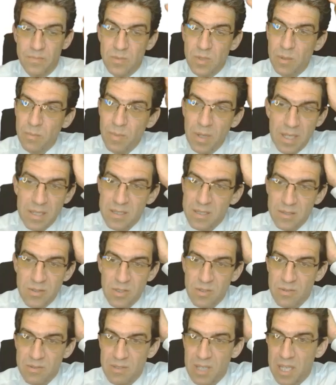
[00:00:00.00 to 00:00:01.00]
Compared to
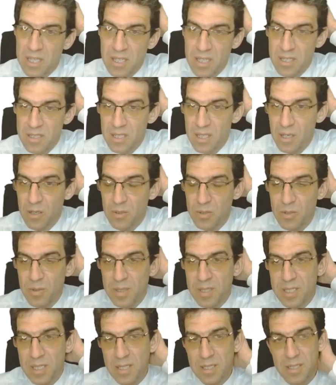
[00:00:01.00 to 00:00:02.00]
10 years ago or
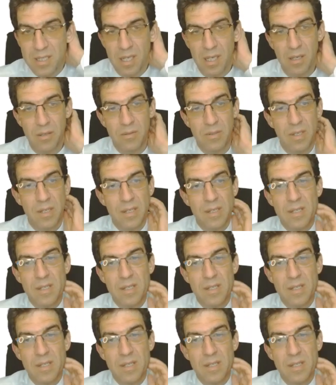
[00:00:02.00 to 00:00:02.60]
20 years ago,